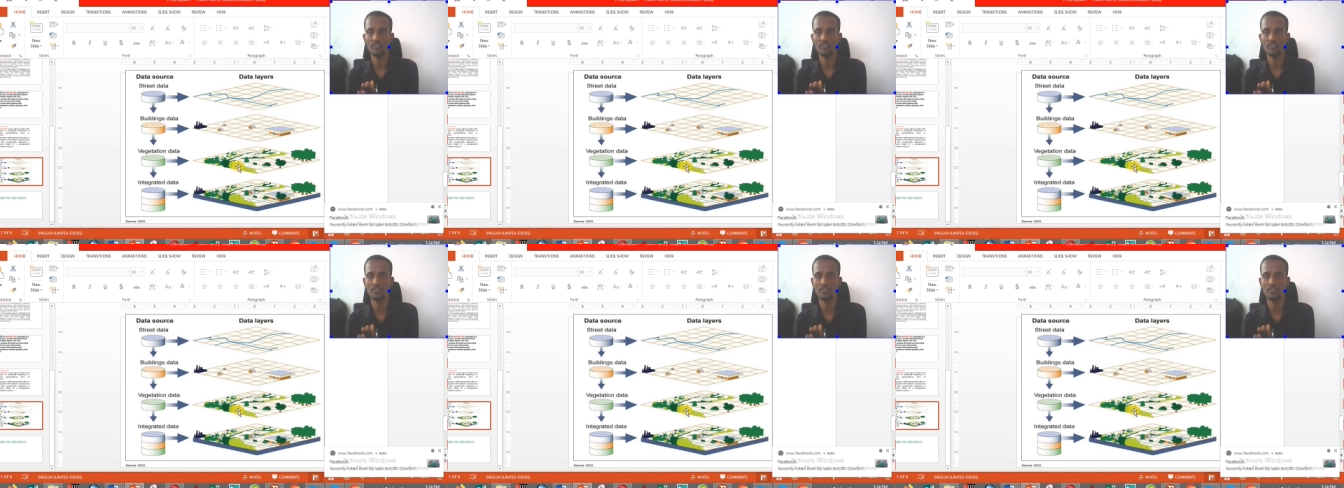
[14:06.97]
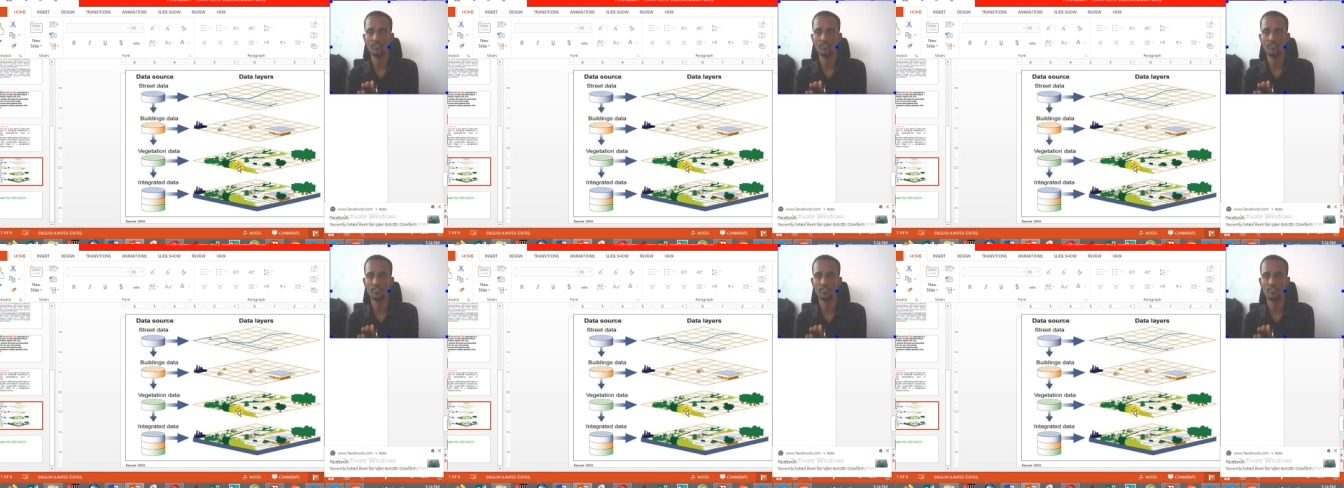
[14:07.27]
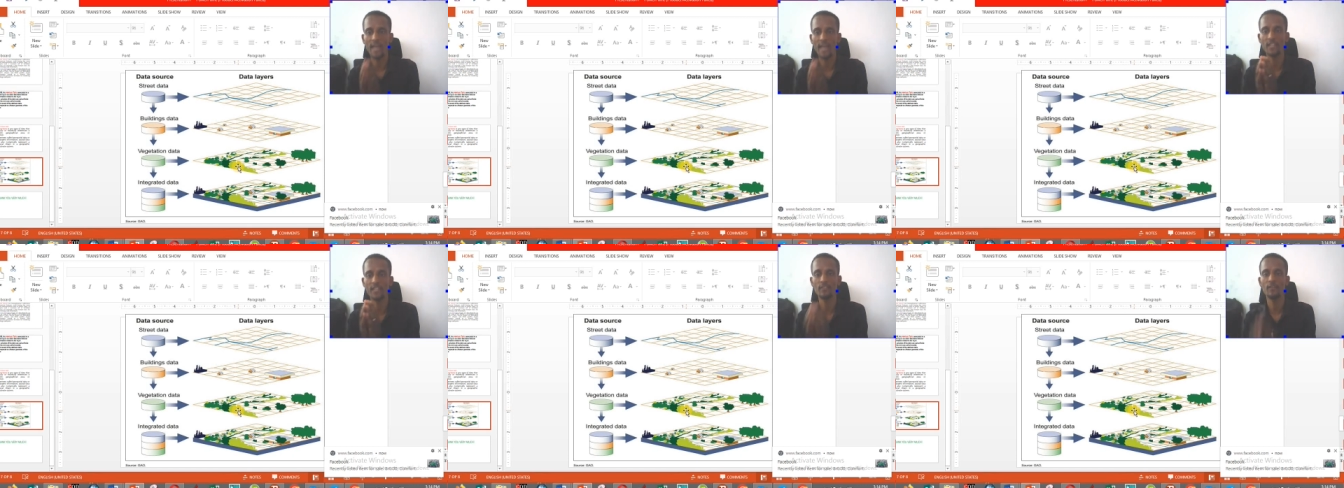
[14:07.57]
or the
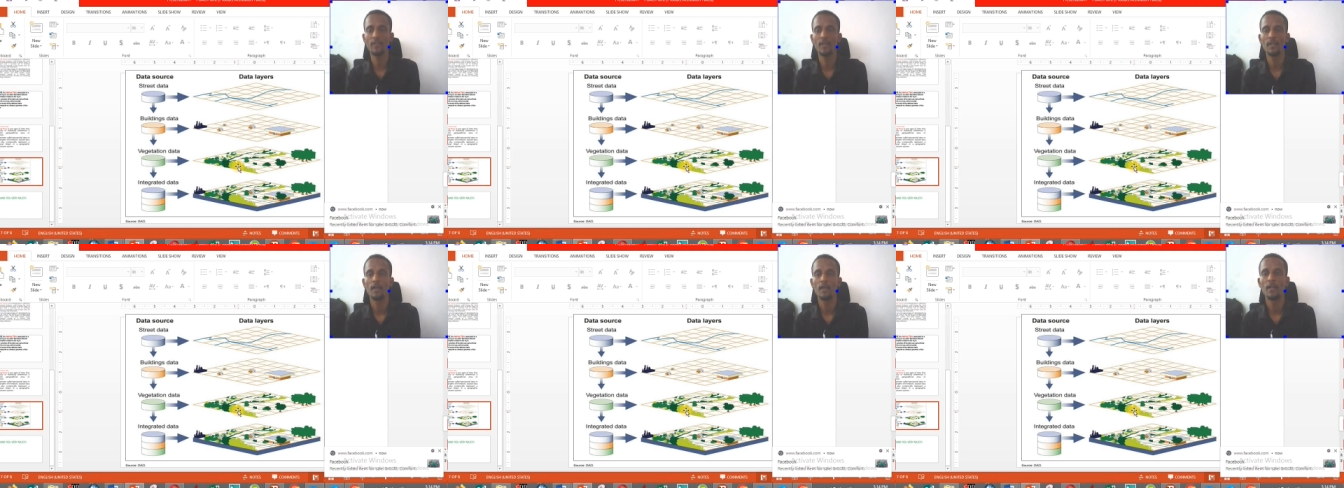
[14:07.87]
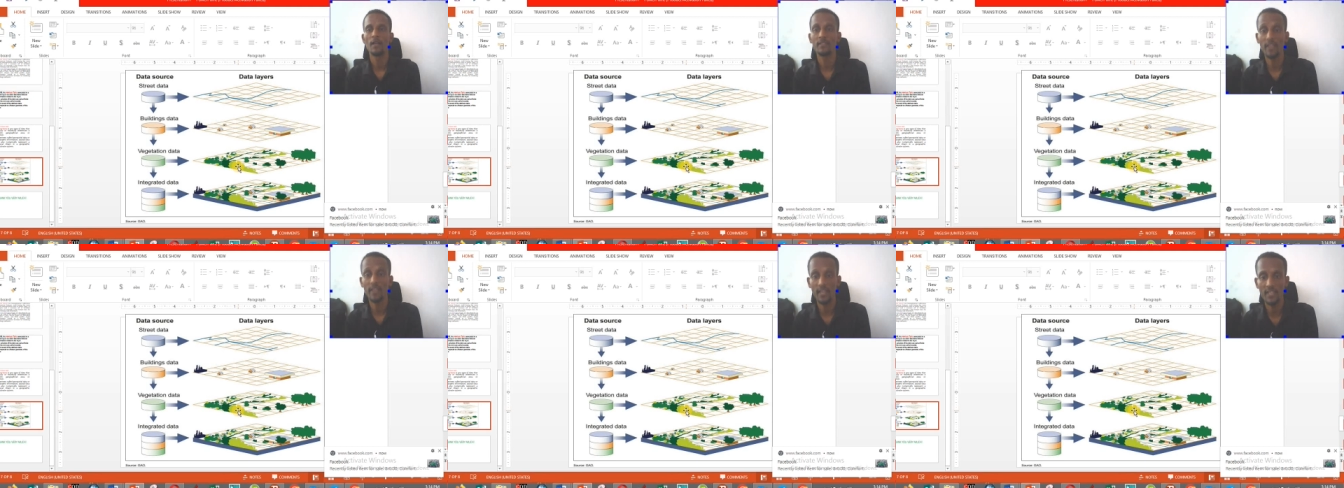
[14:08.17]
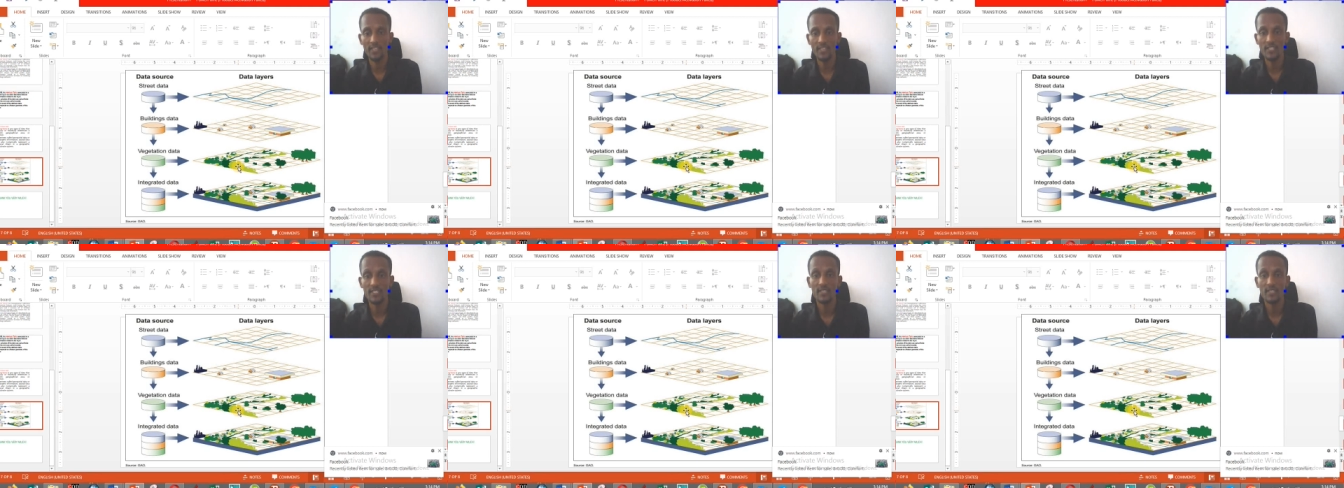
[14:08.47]
large
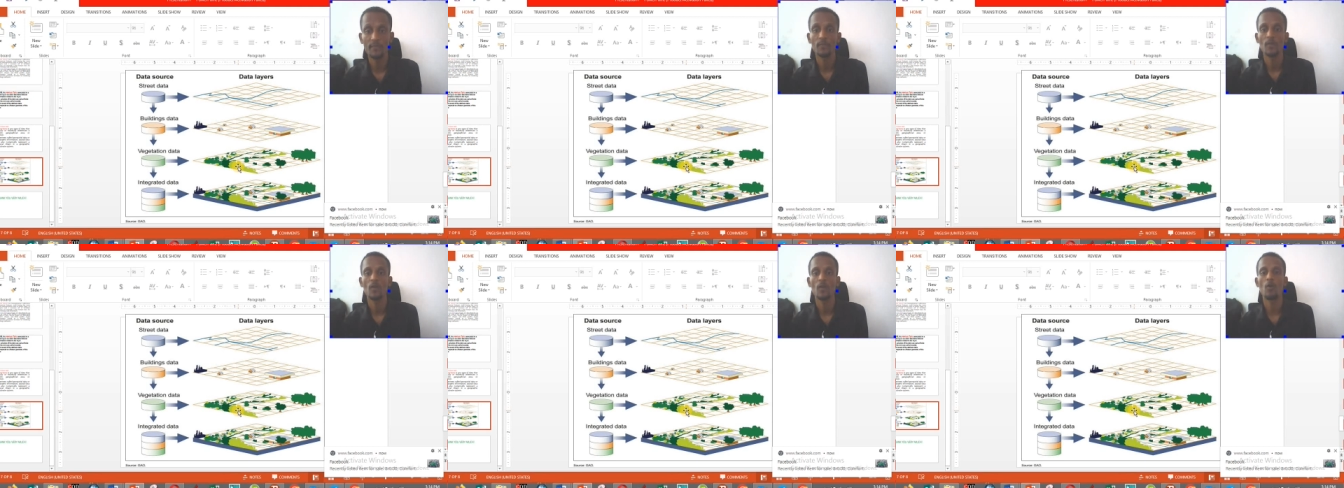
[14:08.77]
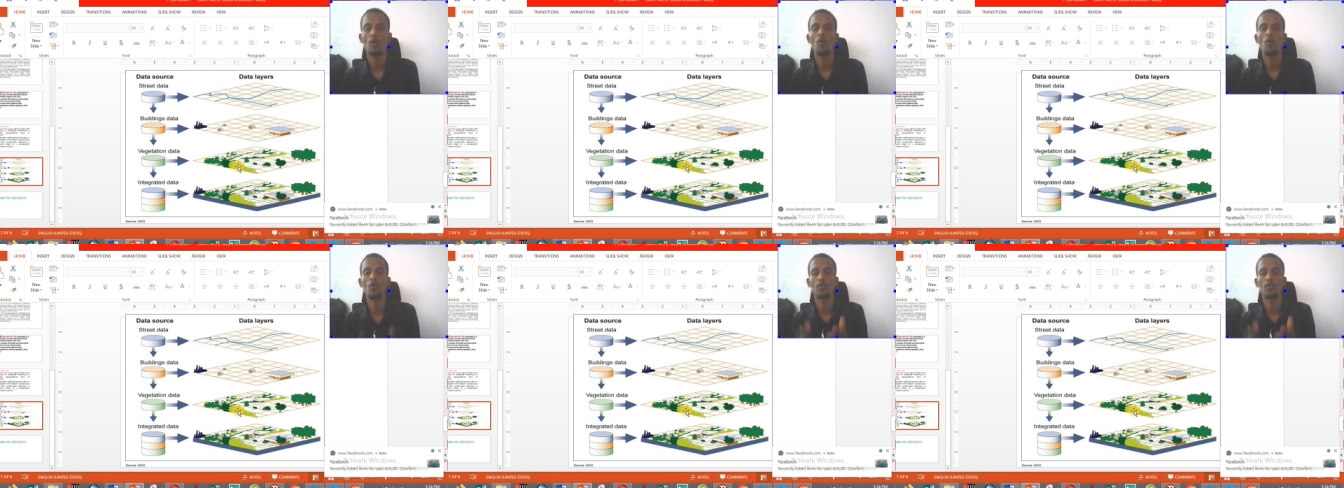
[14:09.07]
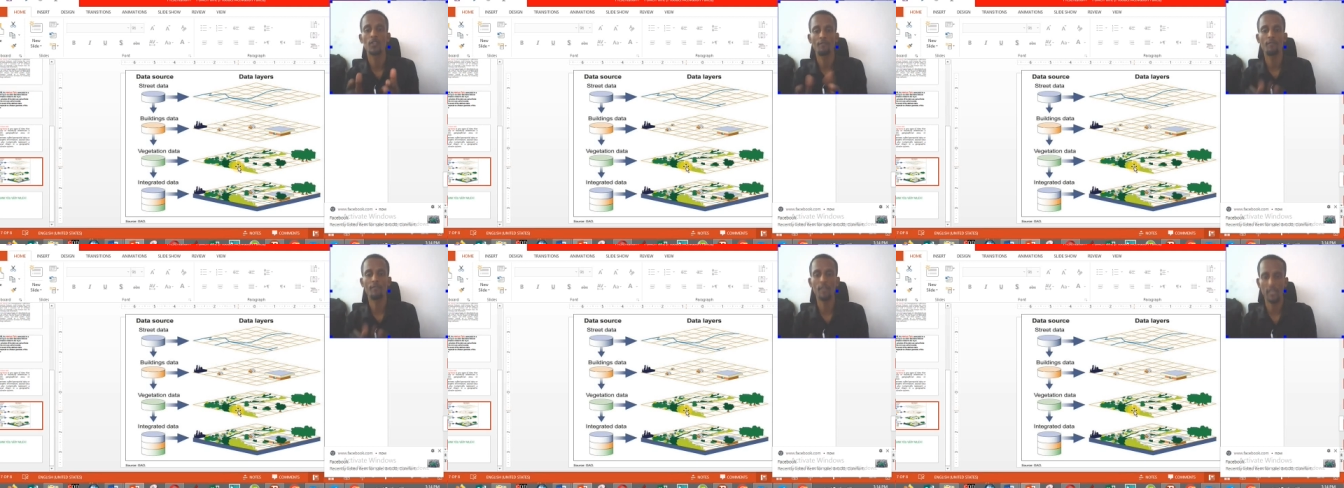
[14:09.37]
trees on
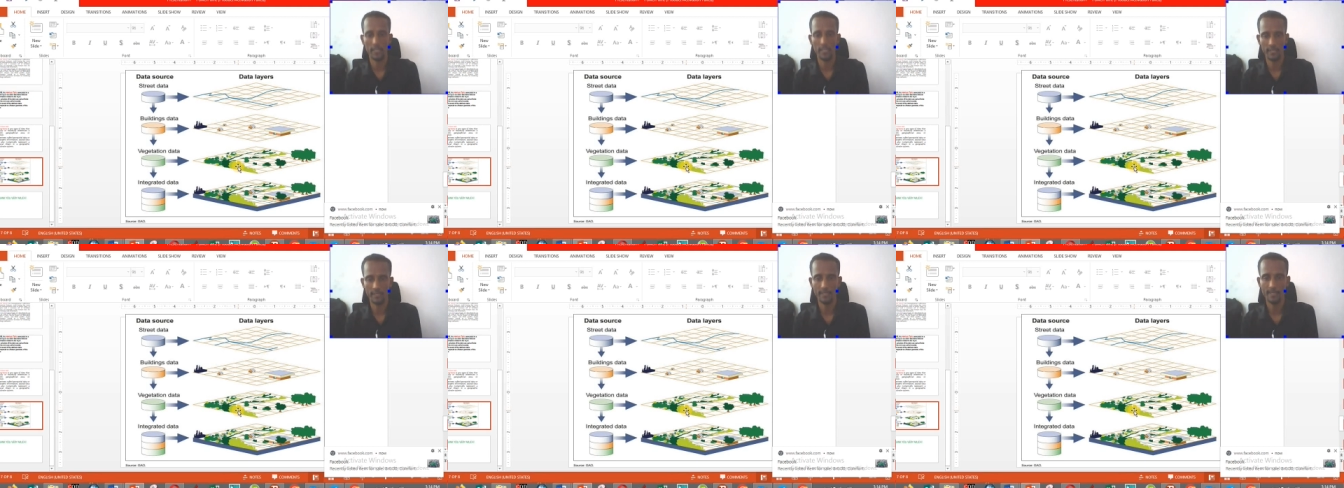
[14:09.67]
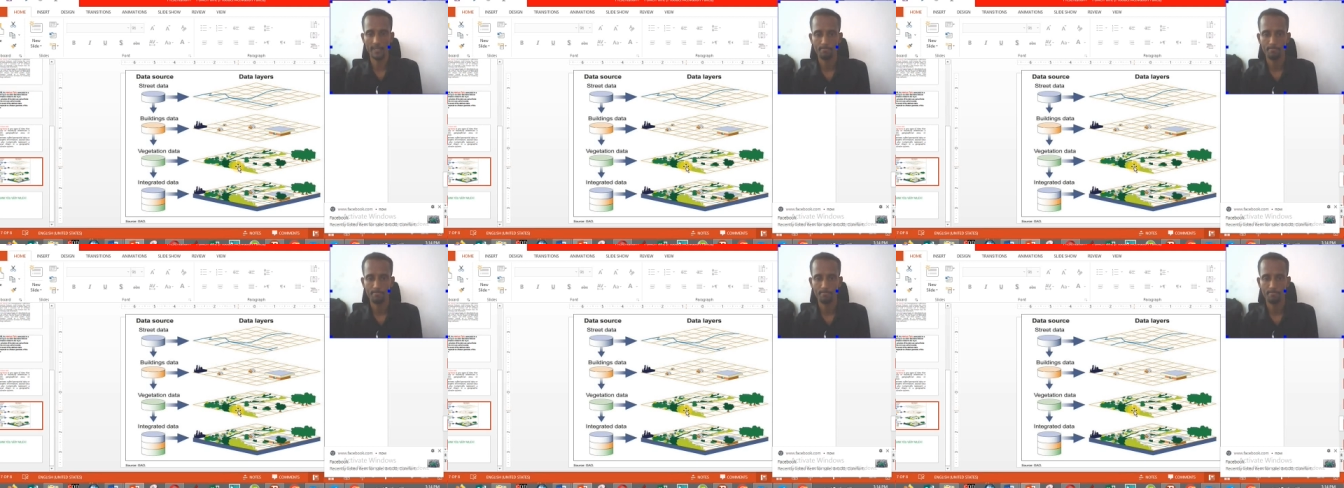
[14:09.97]
the field.